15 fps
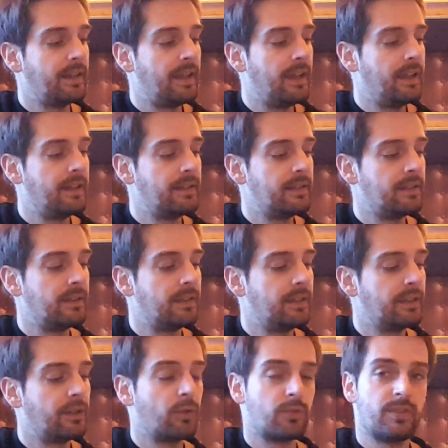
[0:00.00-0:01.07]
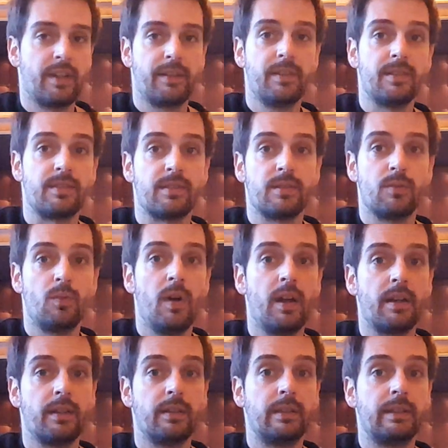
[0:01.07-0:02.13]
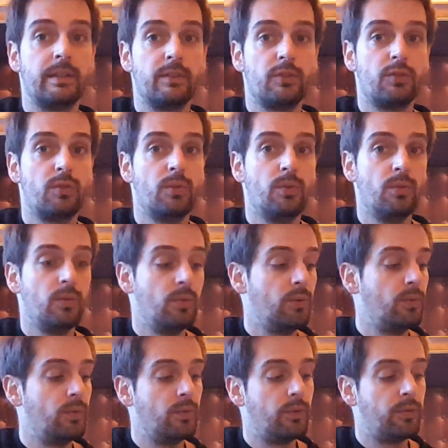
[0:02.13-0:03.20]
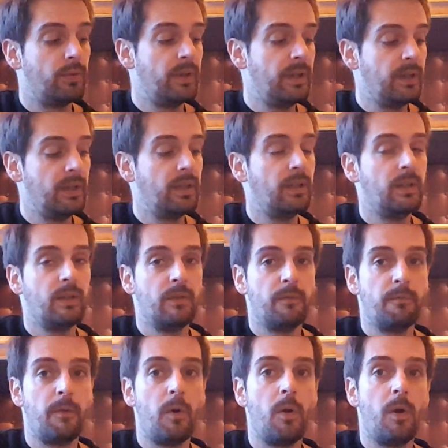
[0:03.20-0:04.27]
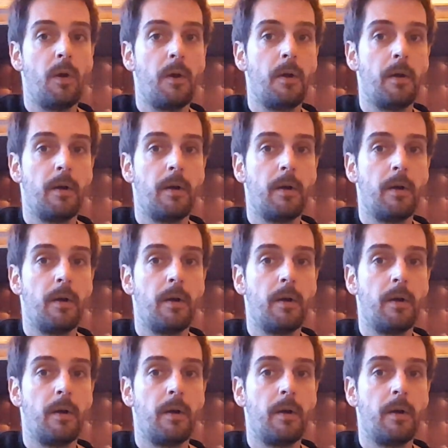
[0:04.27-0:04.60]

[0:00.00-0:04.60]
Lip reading: And it goes like this. 1, 2, 3, 4.